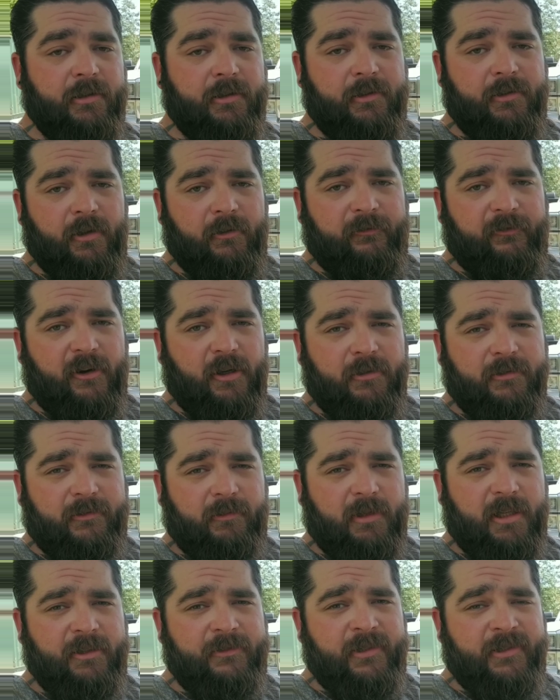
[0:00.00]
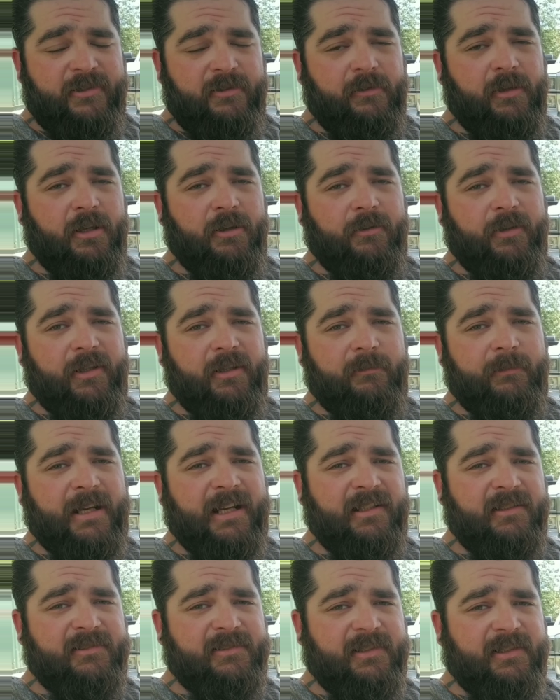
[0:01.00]
Your first round that you load in the
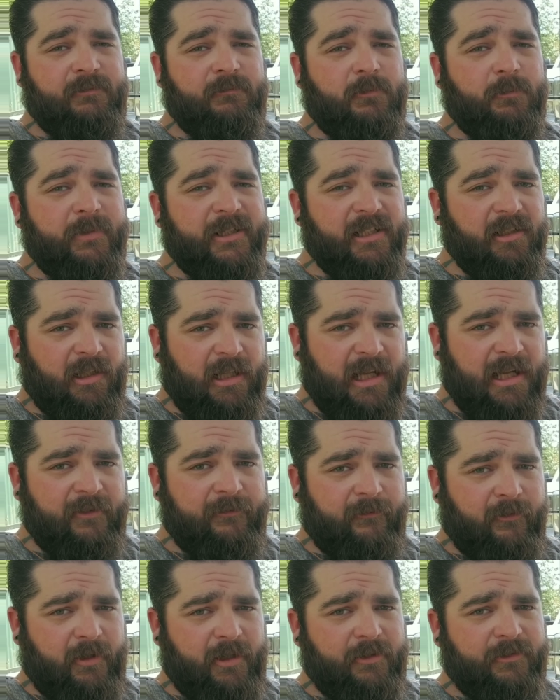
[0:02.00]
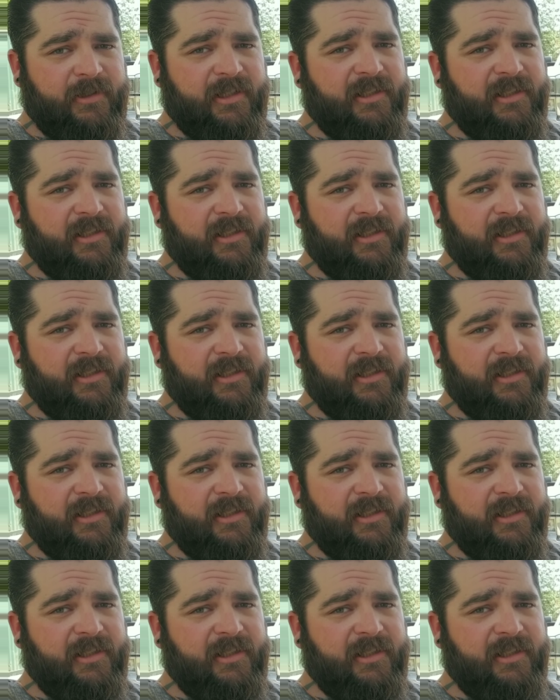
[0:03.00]
magazine will be a live round.